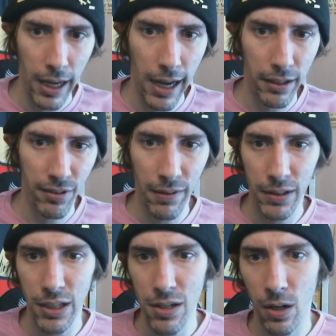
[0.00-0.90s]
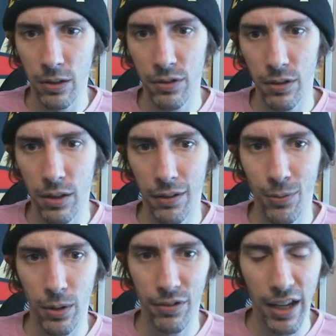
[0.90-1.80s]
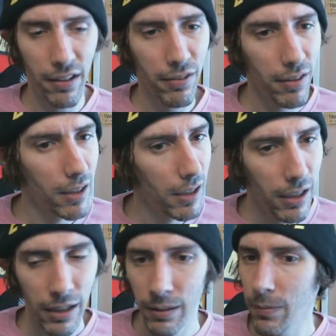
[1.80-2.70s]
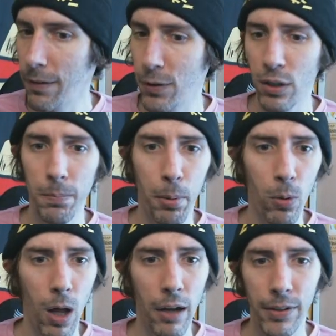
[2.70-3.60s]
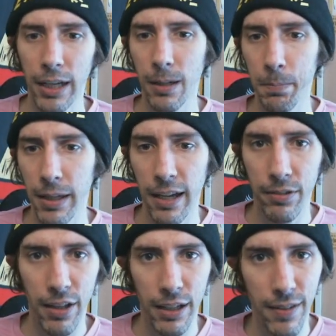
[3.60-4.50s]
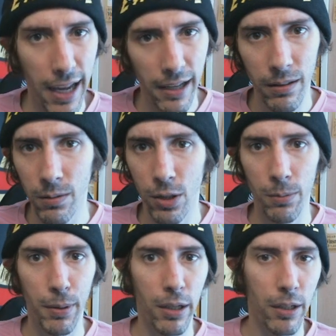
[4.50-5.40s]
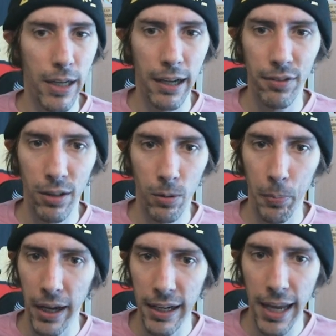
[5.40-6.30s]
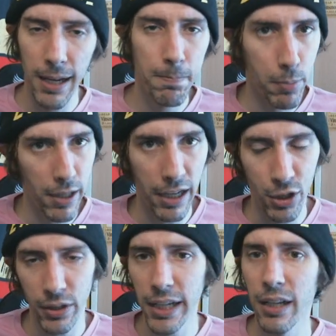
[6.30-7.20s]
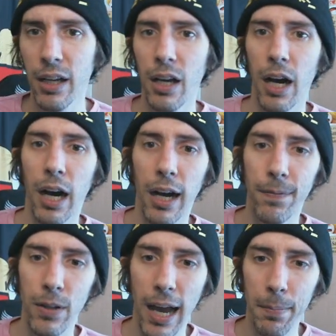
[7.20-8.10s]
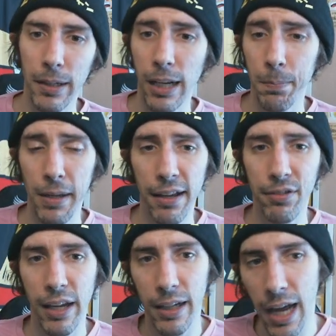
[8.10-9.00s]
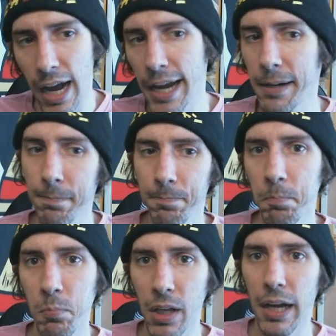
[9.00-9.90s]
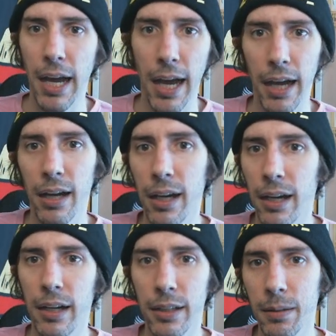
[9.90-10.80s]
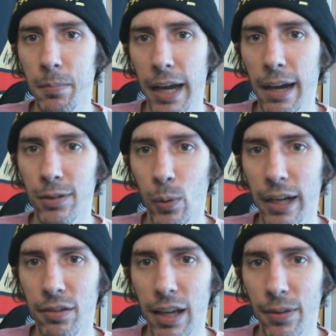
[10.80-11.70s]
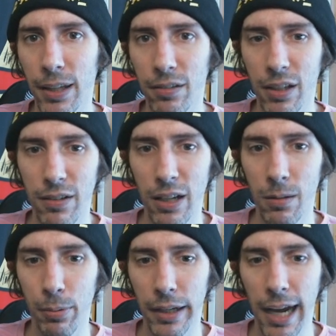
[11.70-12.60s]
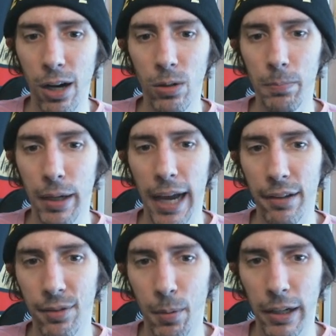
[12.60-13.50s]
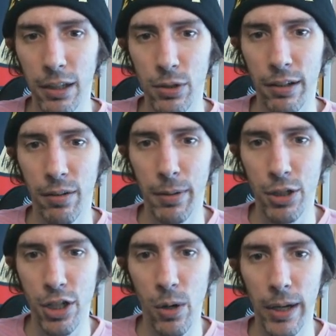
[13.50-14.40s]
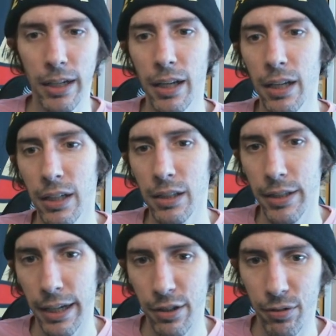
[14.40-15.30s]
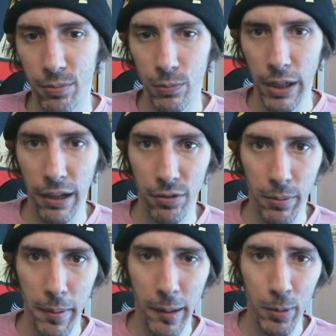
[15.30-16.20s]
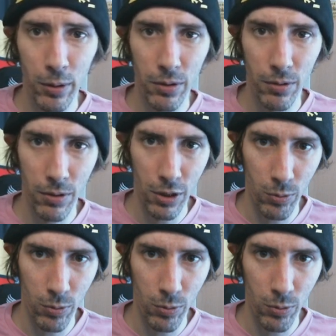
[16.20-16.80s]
at seventeen dollars and thirty-four cents, if you could pull off getting a P S A ten, could be a nice little payday, potentially. Uh, if you happen to get a P S A nine, uh, you might have to wait and see how things continue to play out. But as the market trends have been showing, yeah, just guys, remember your